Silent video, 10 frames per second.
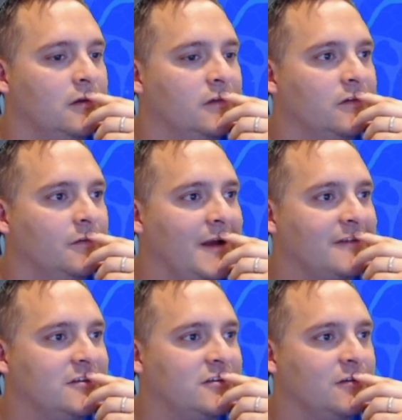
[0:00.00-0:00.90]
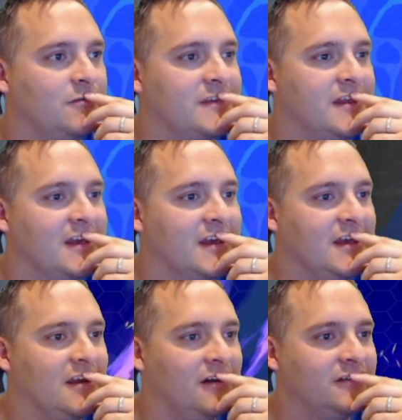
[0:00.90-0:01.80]
So I'm actually good with getting a
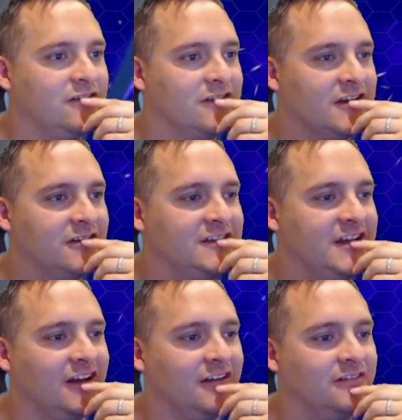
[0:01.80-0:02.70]
hit onto the Giratina.